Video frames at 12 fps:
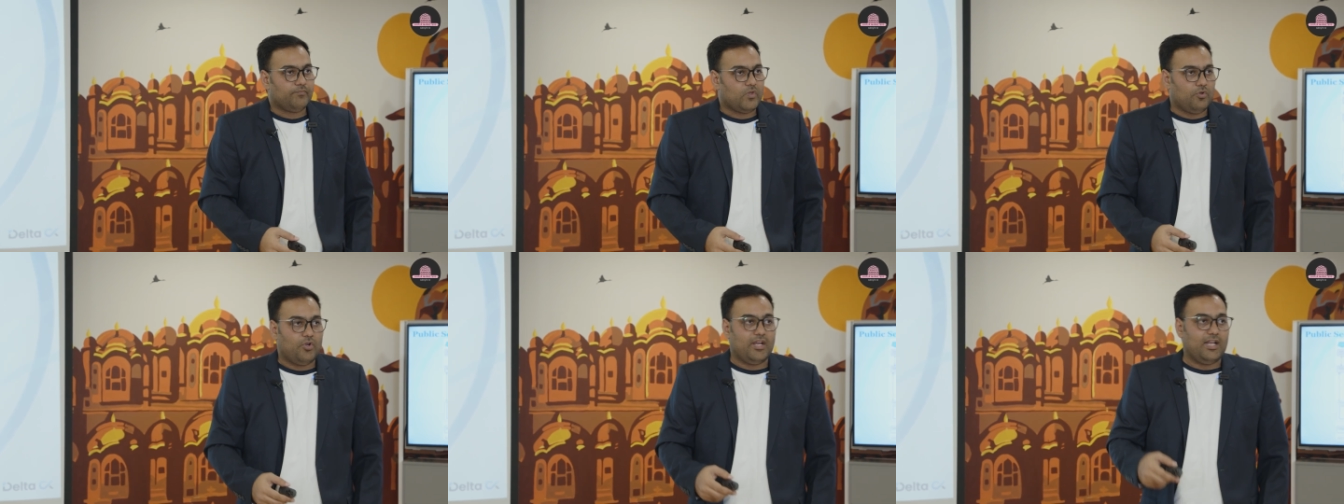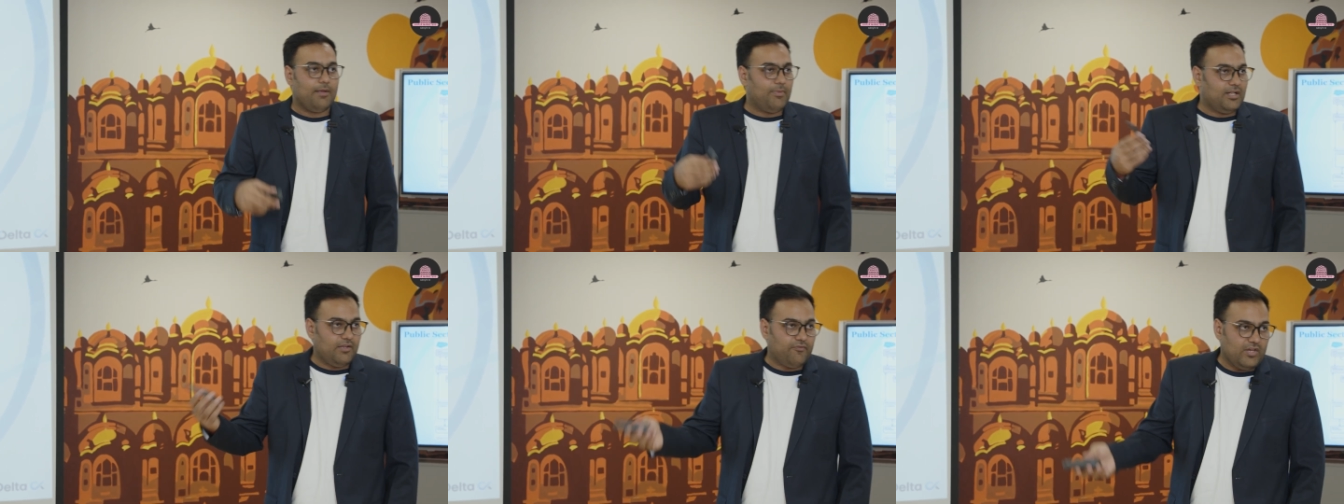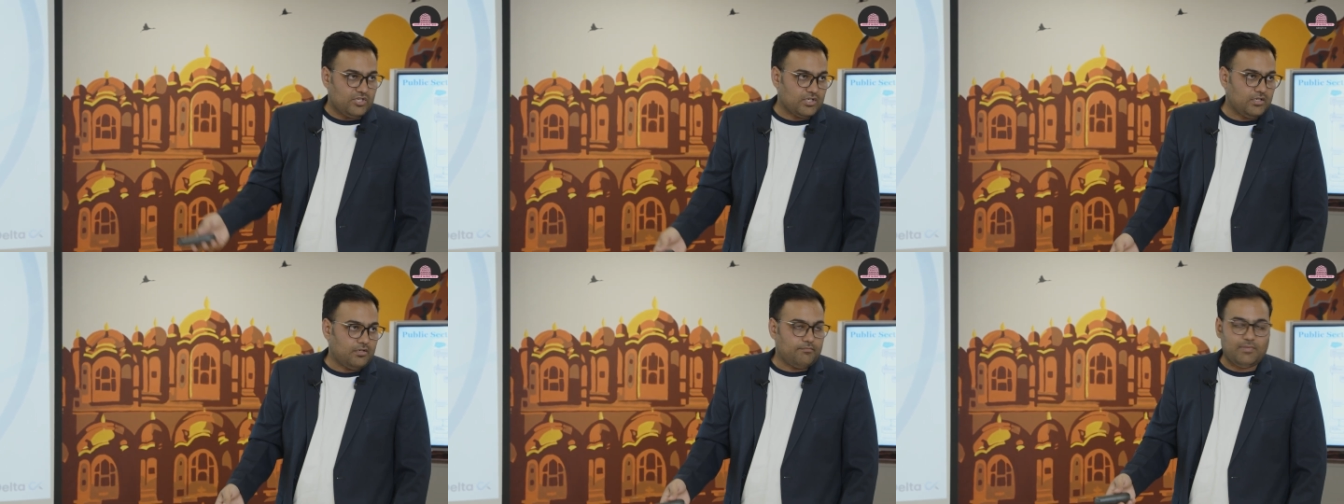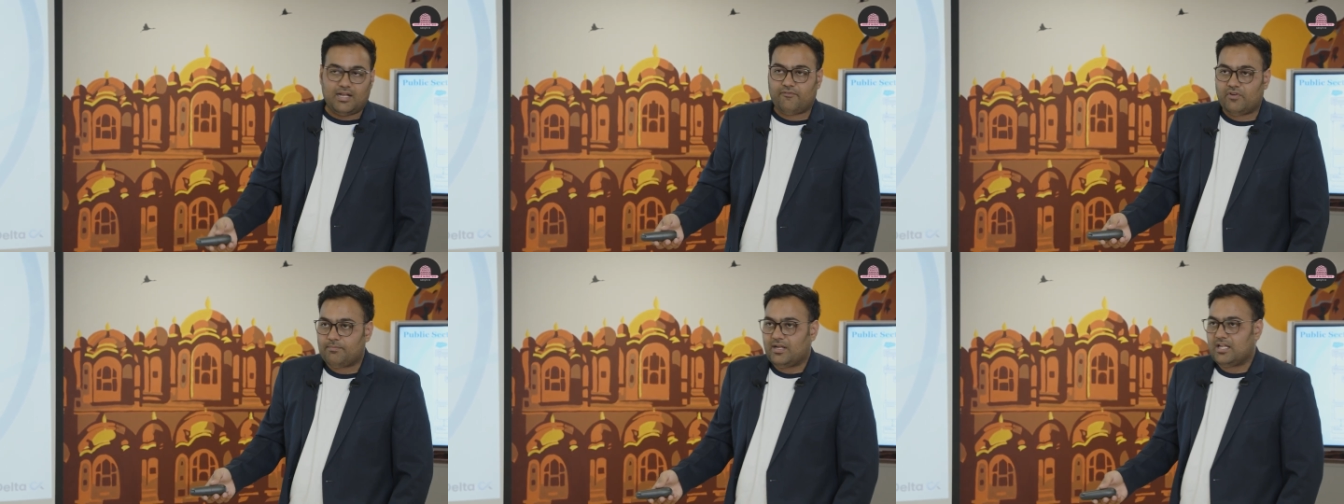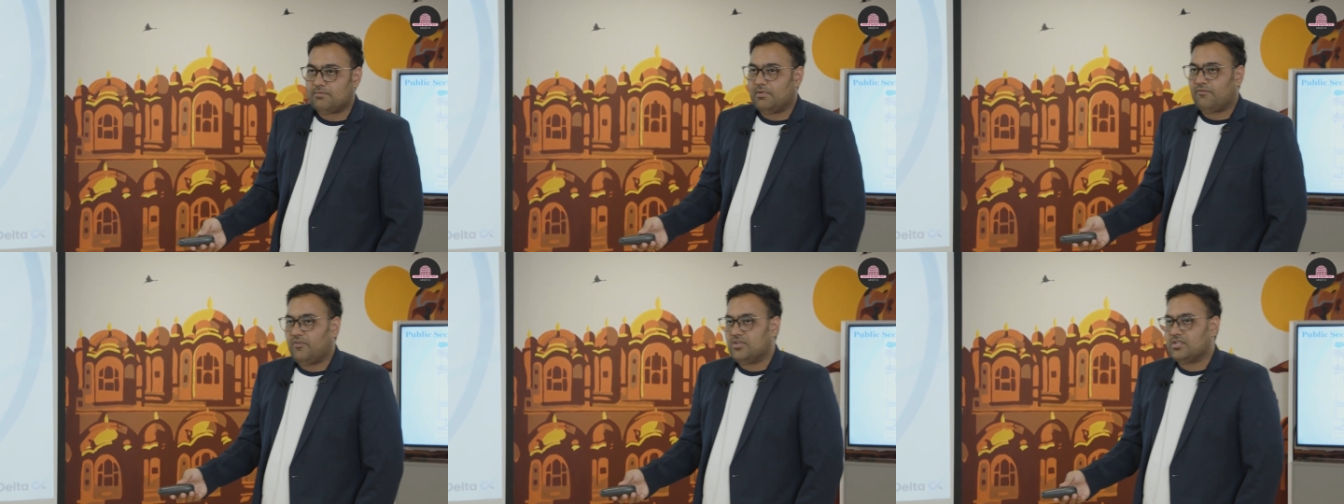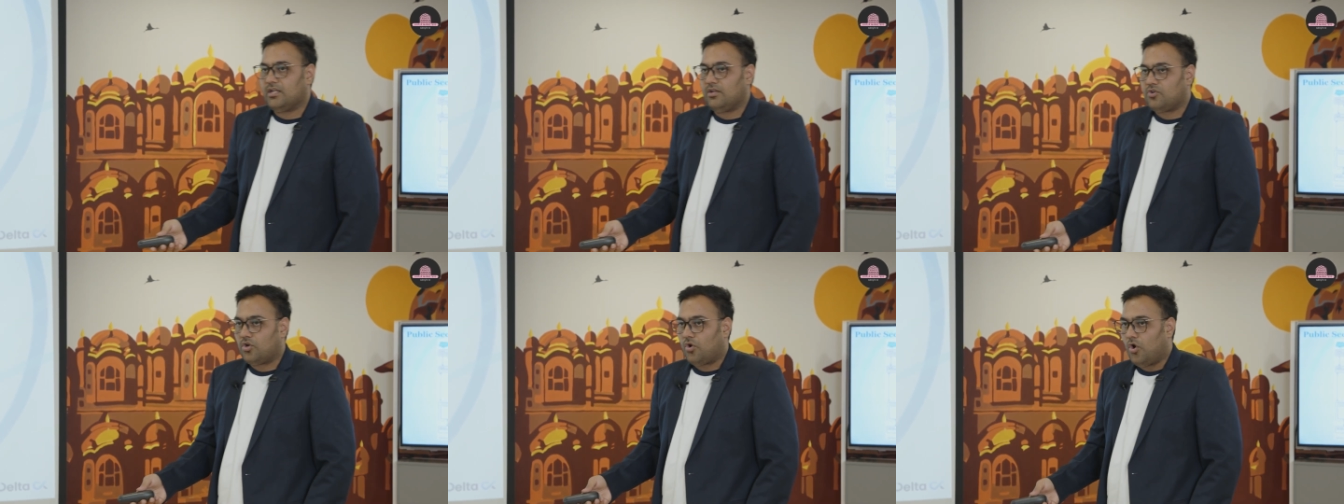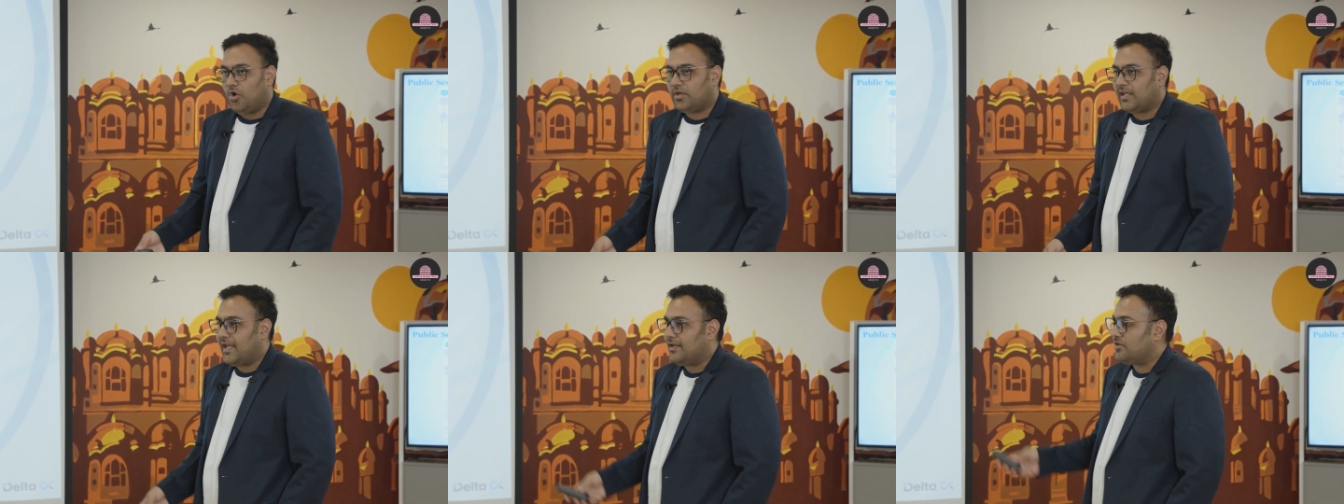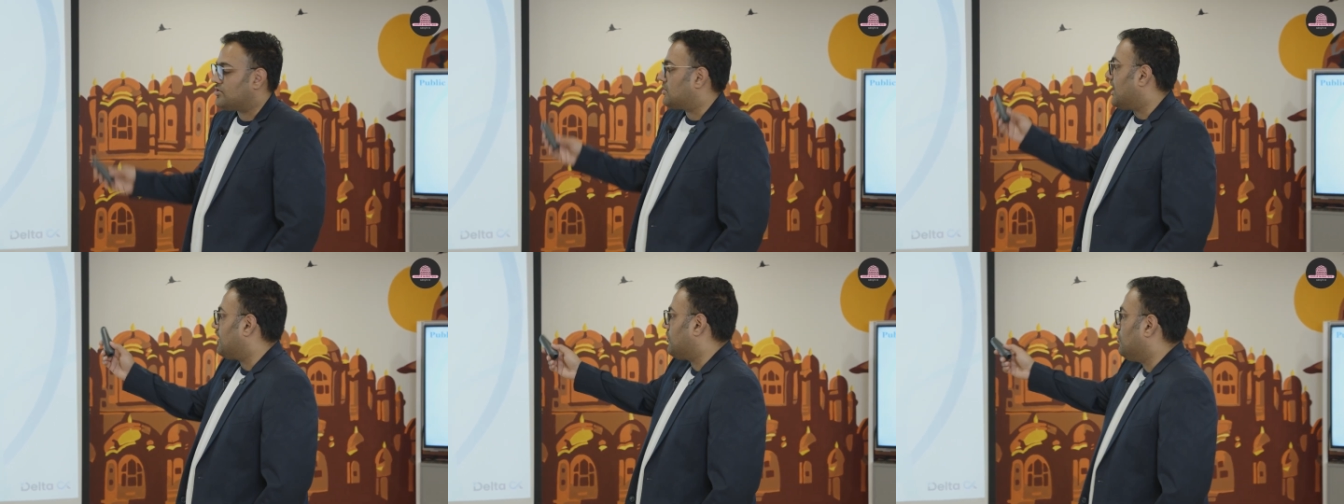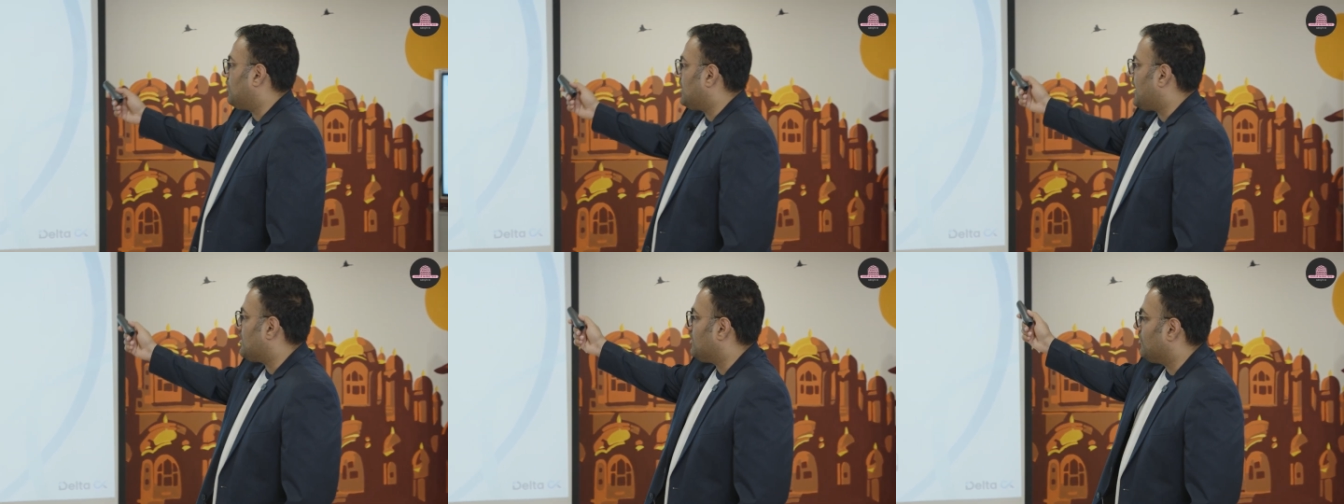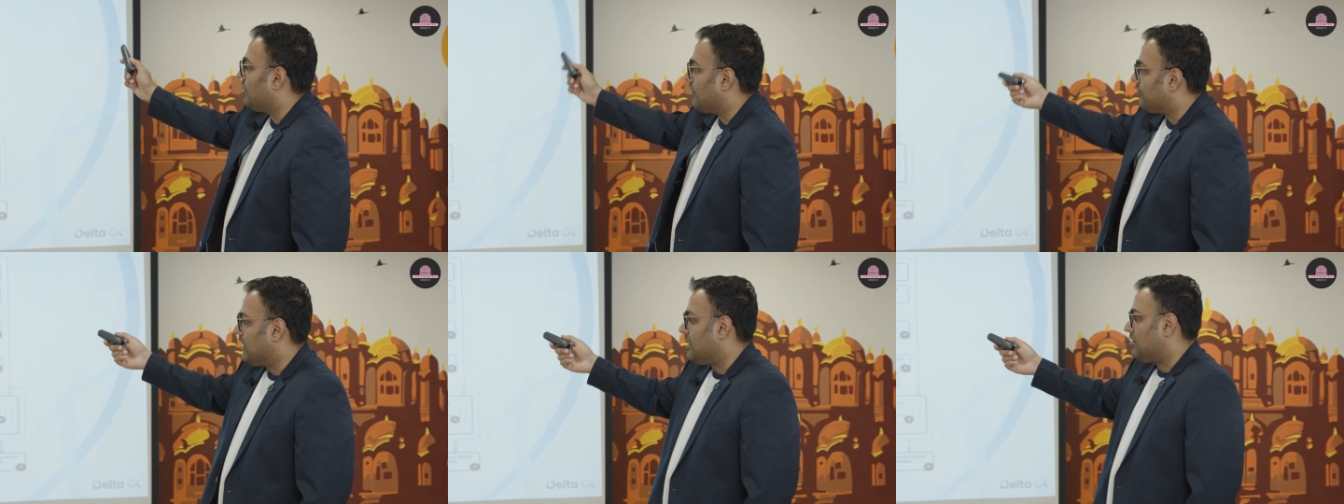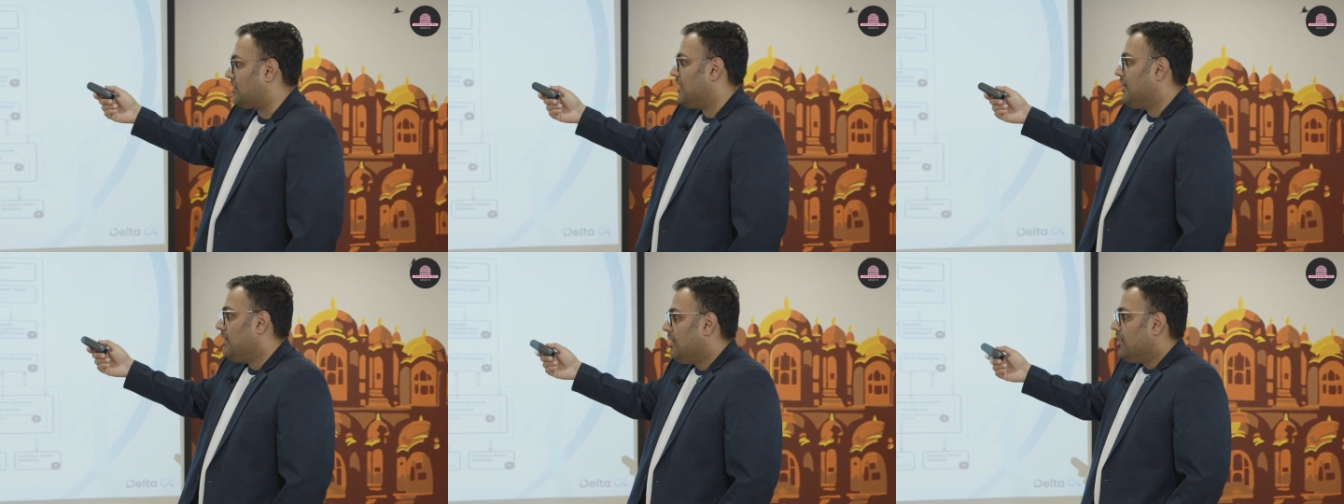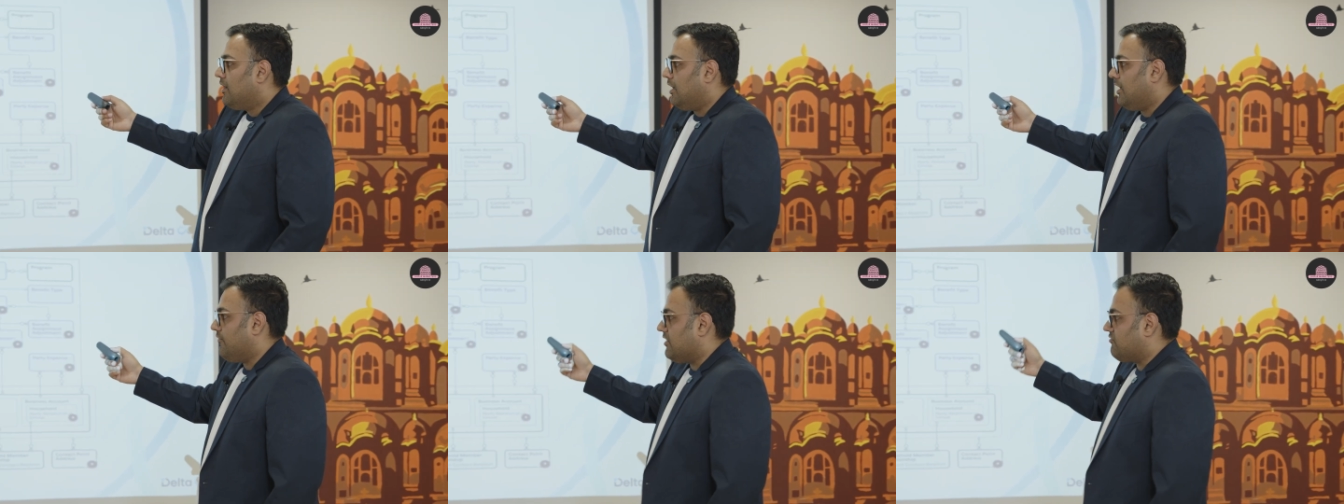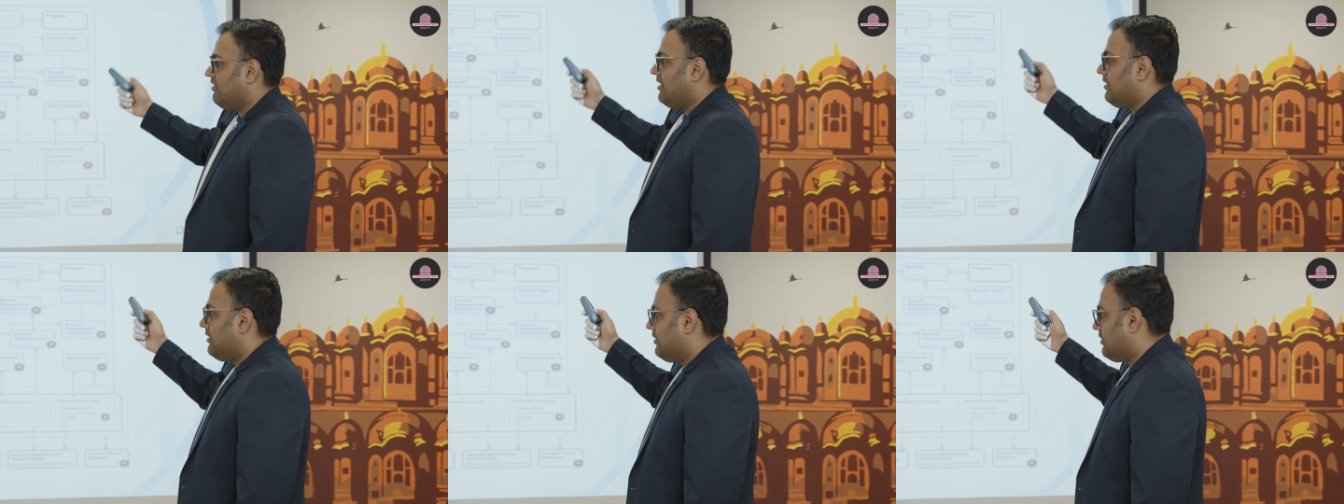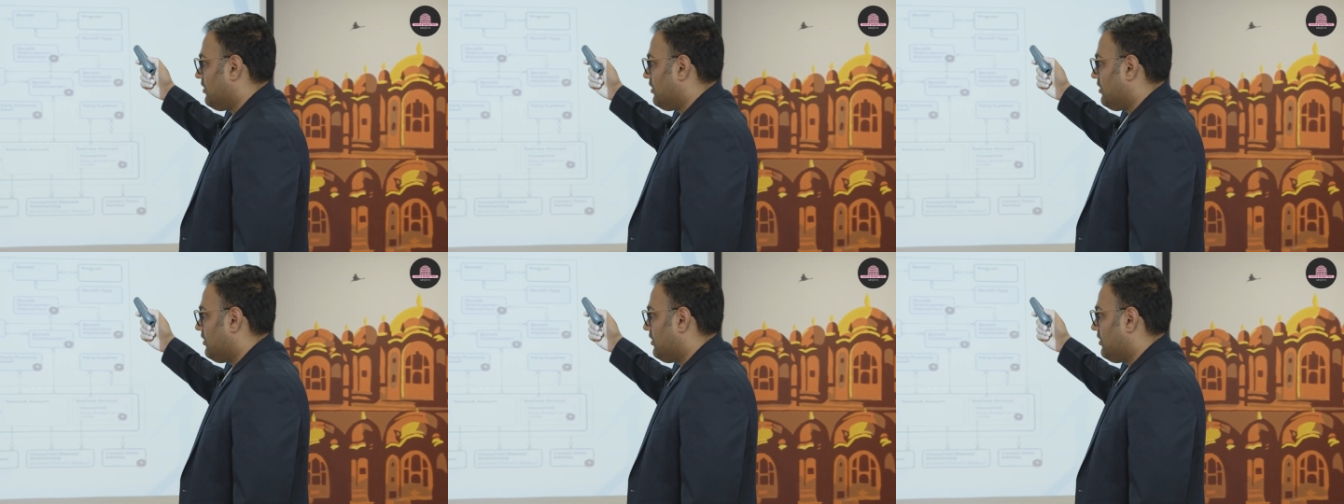enable the feature, benefit management feature in your org, and start utilizing all of these, which will